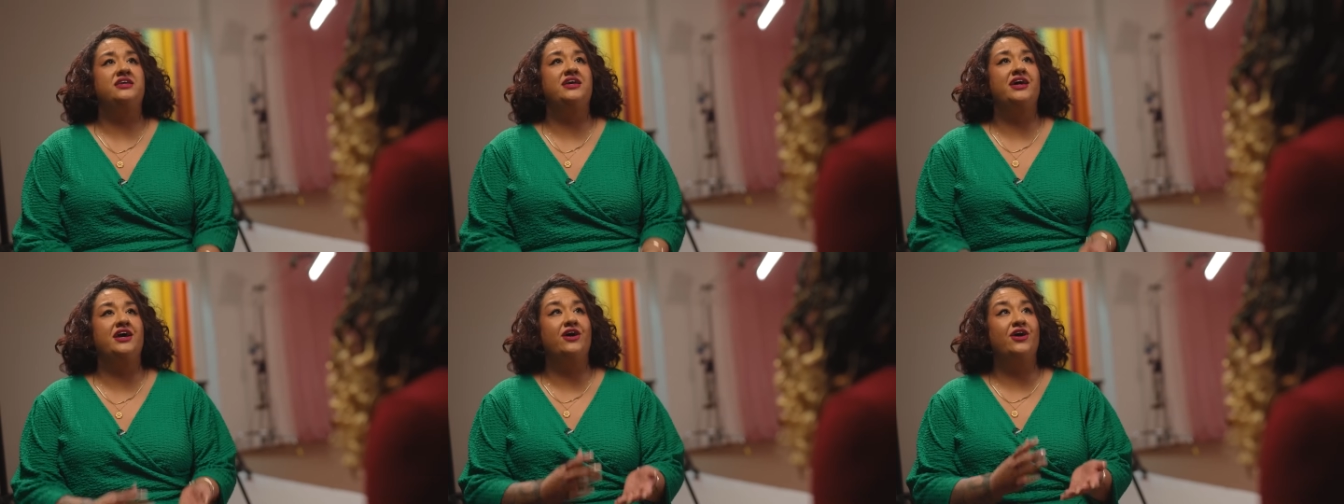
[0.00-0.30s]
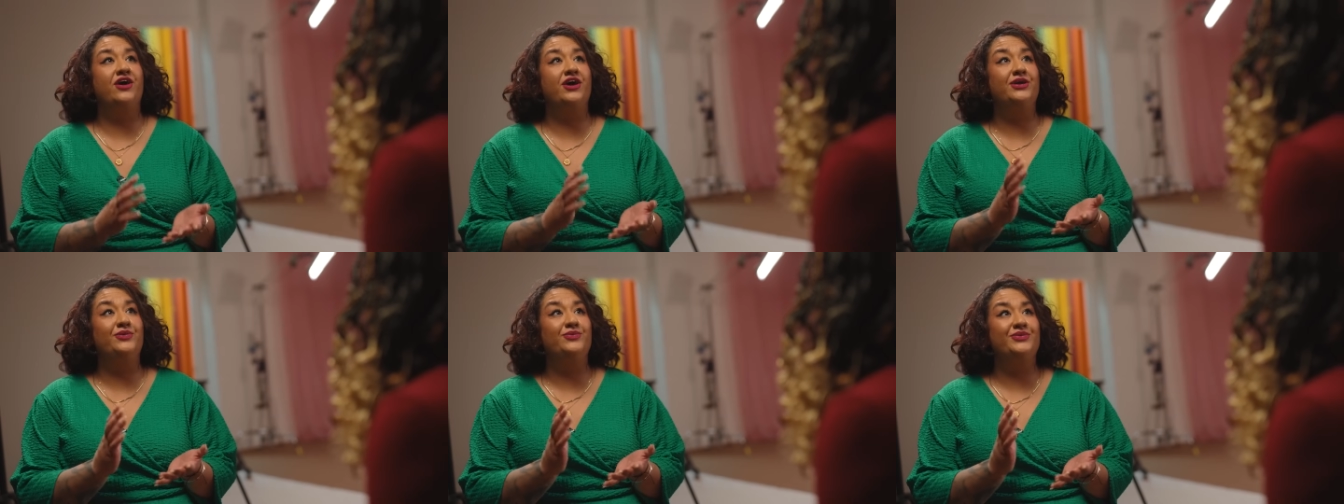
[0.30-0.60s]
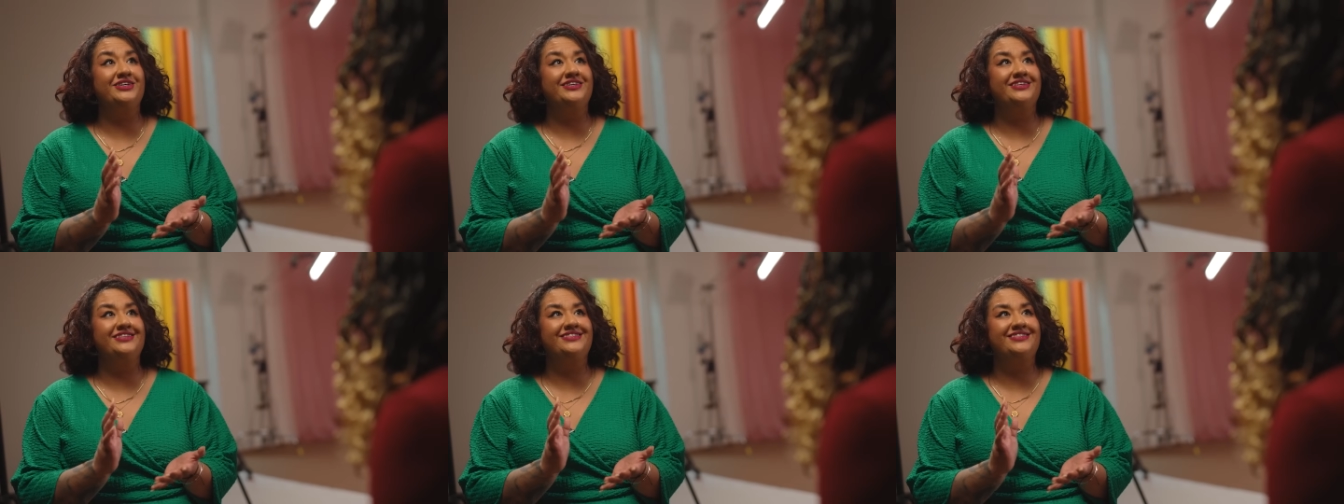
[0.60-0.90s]
Yeah, I
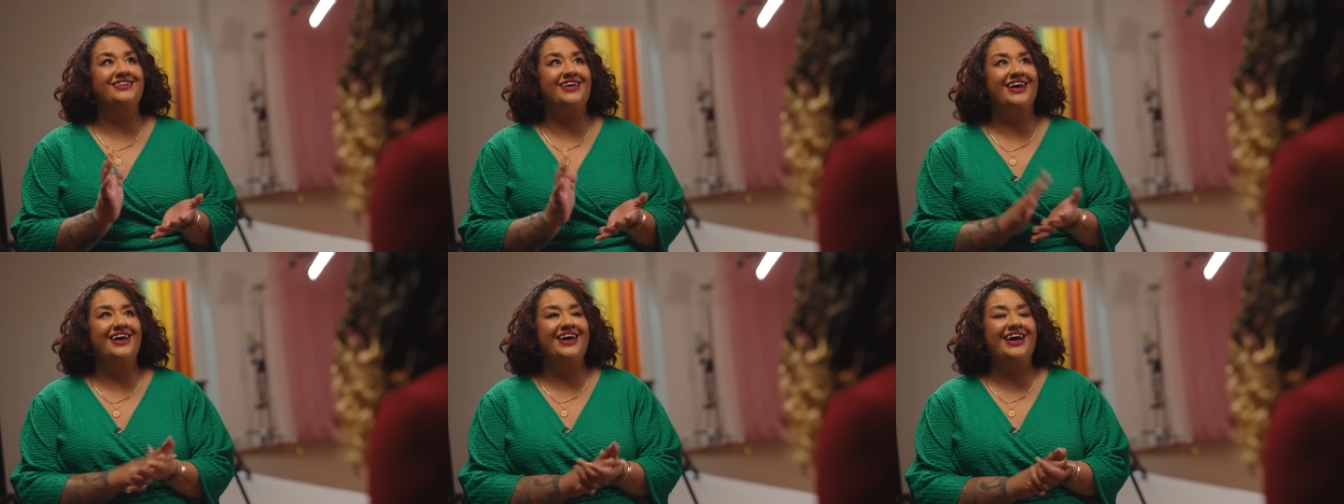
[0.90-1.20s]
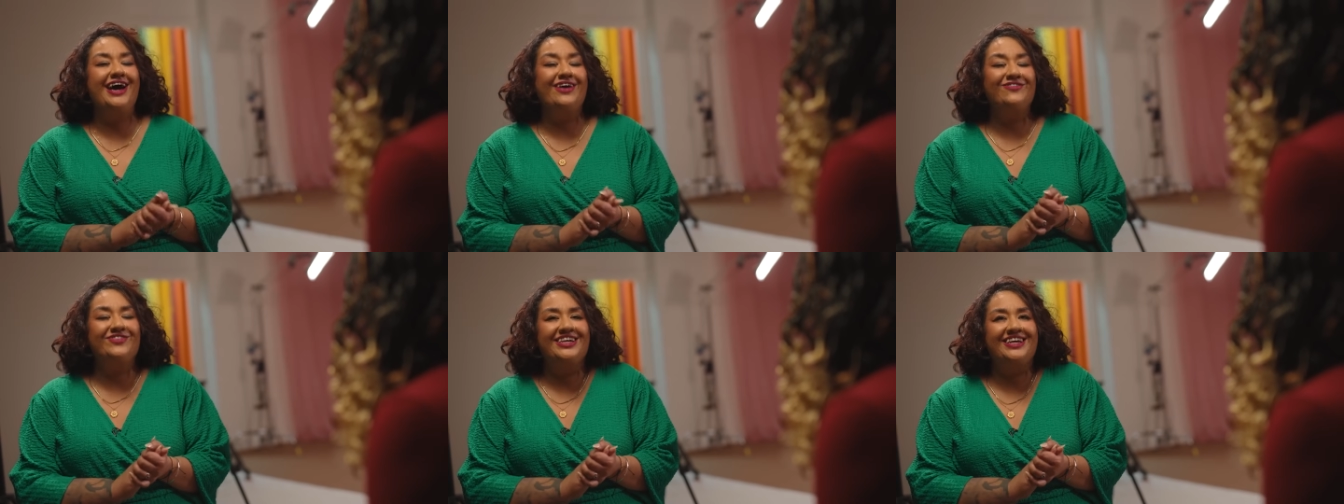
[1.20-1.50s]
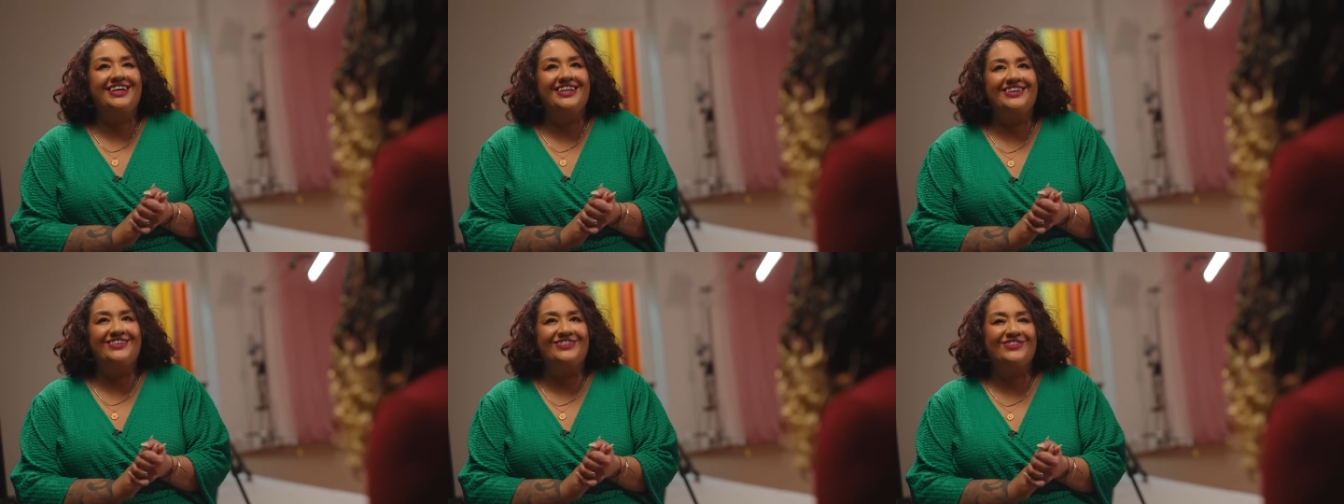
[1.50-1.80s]
was uh,
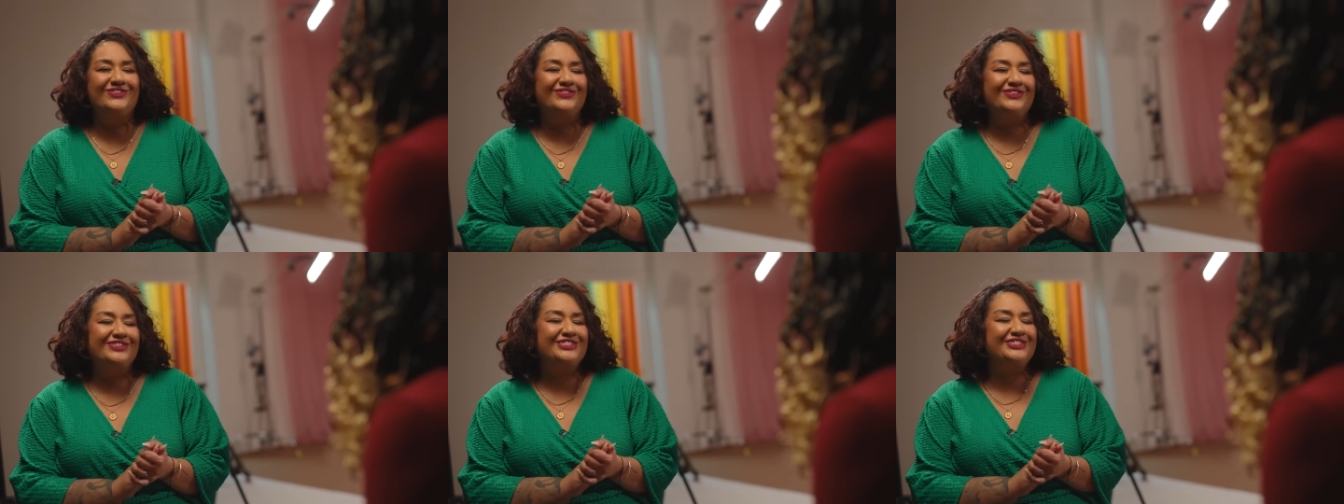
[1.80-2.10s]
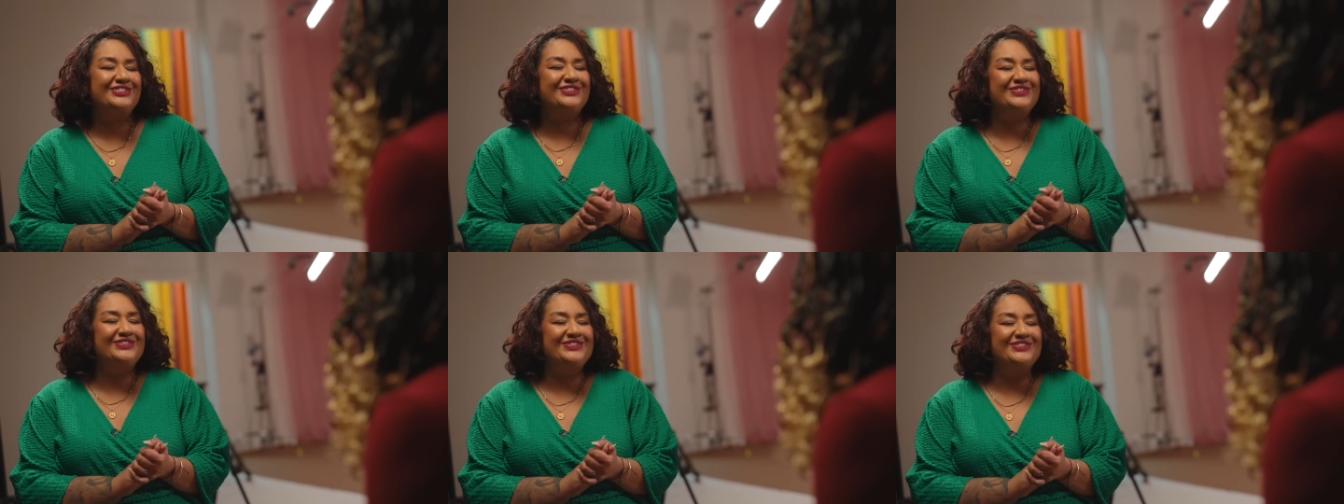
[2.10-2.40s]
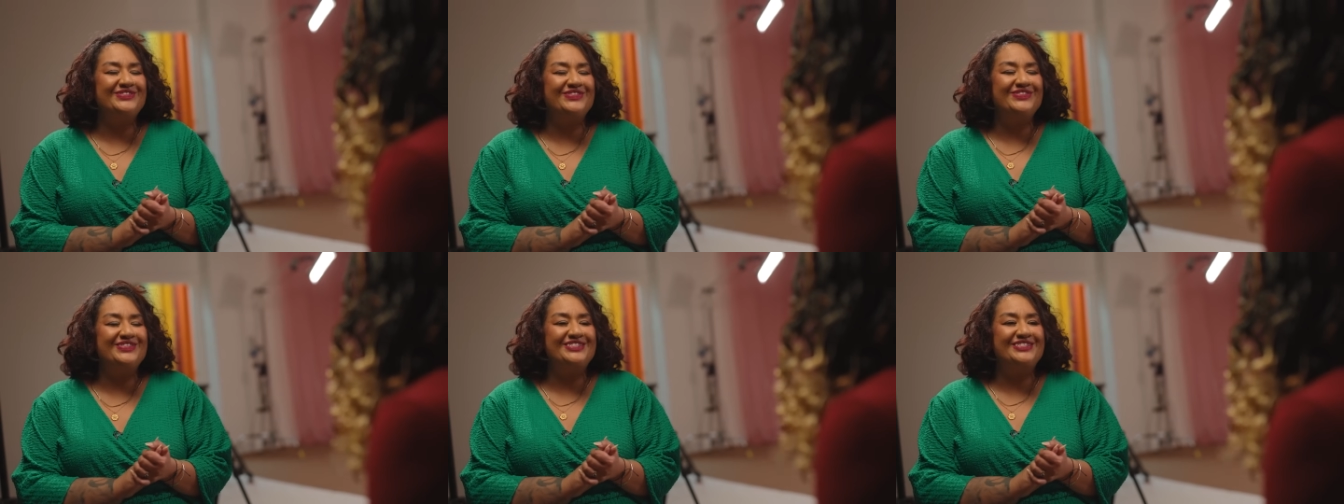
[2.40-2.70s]
having a little
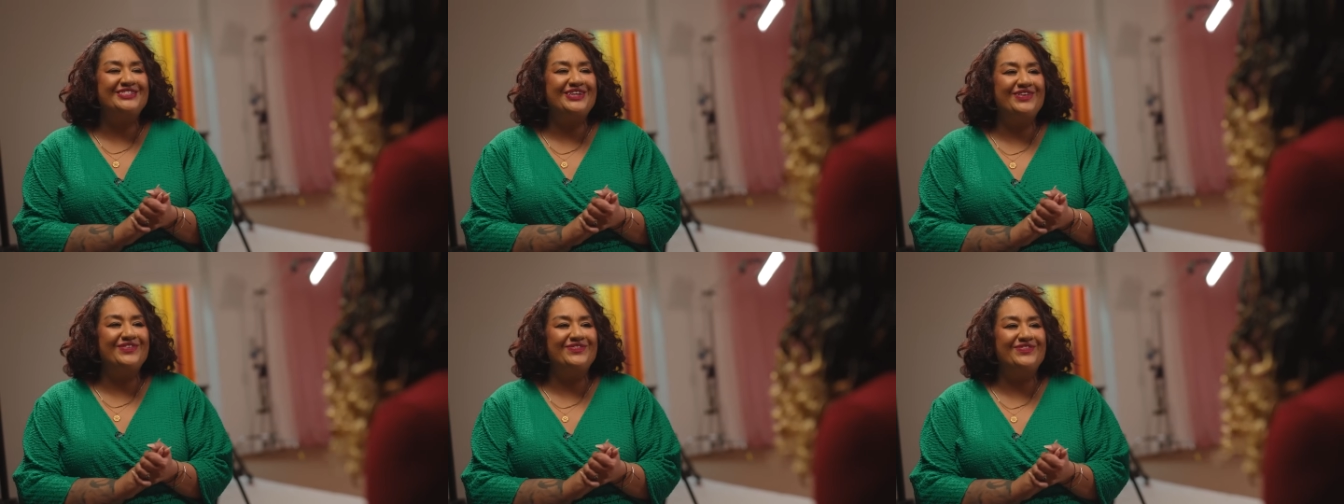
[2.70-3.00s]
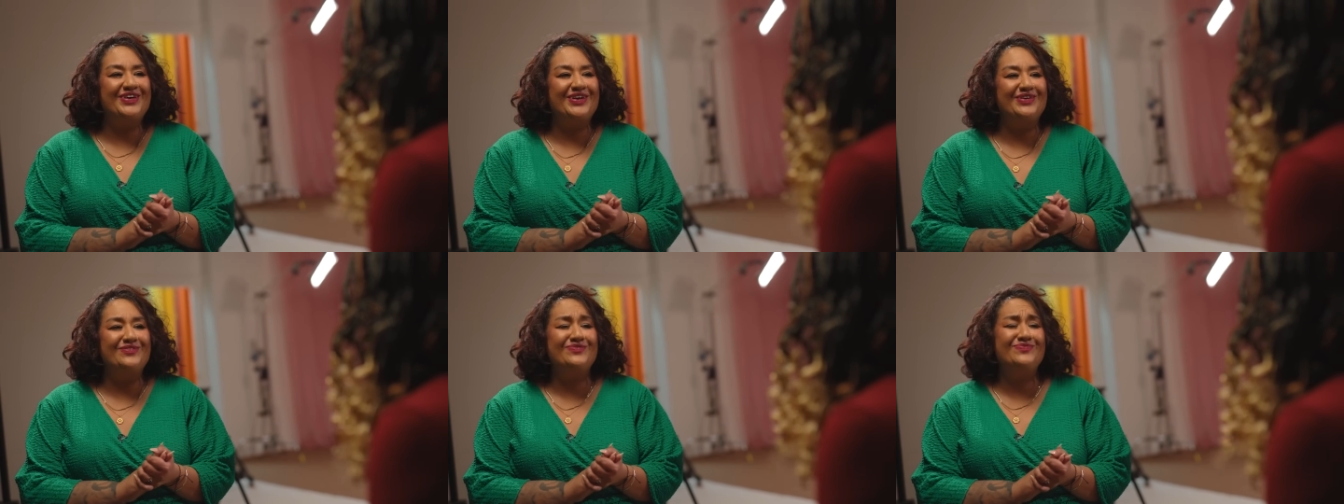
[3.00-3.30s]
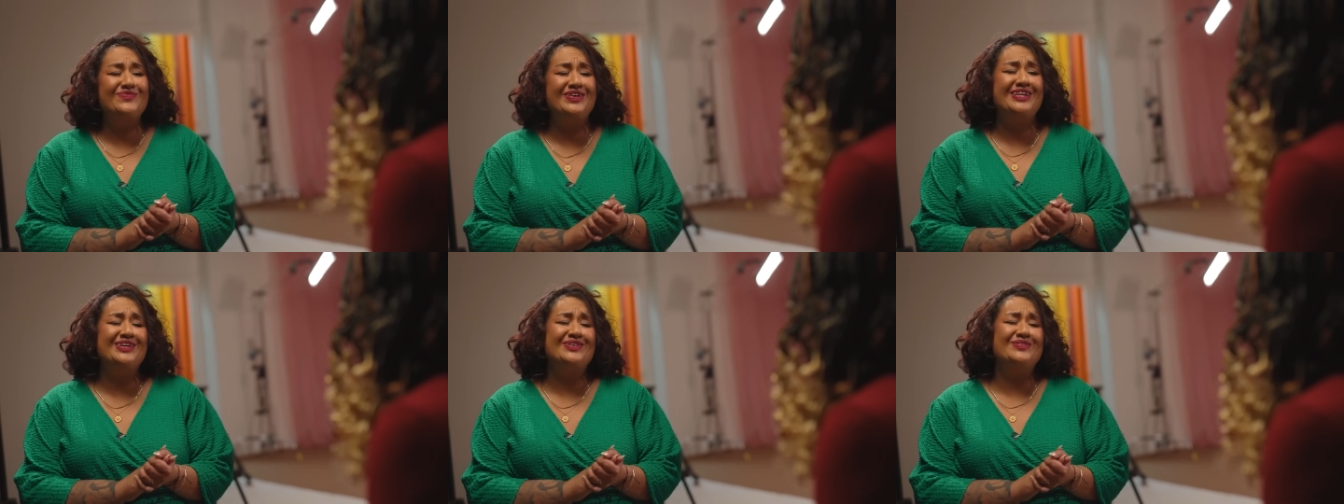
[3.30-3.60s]
snooze on the sofa
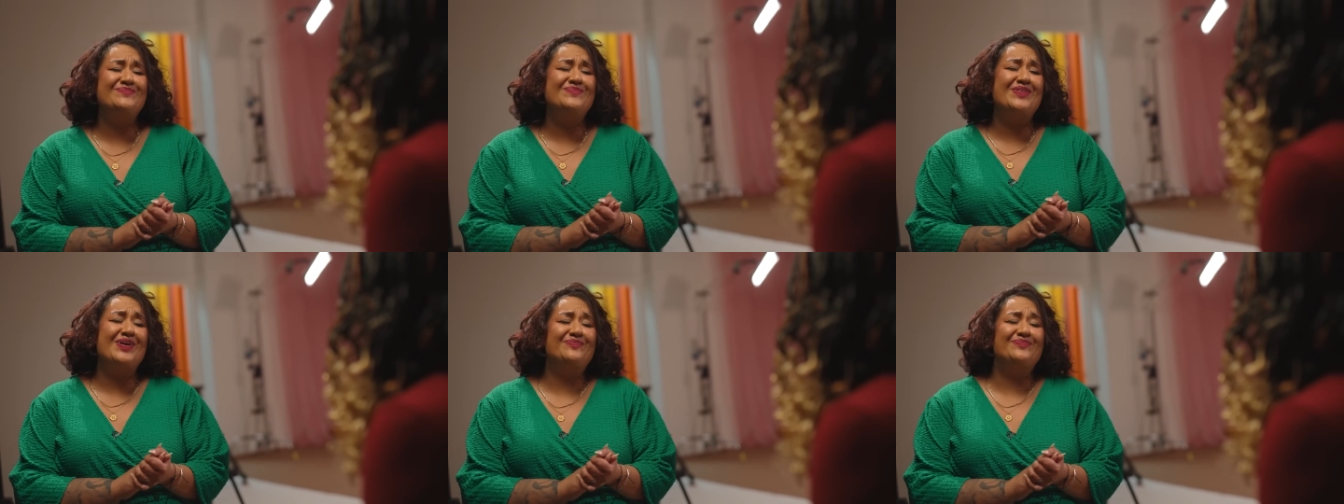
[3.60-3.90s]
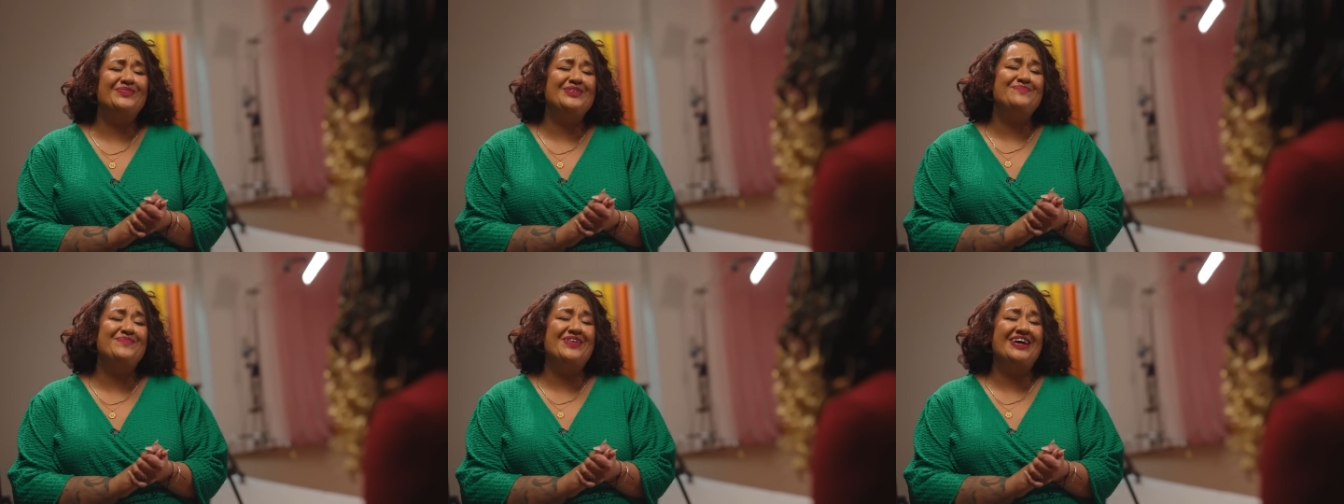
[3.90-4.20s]
for my little puppy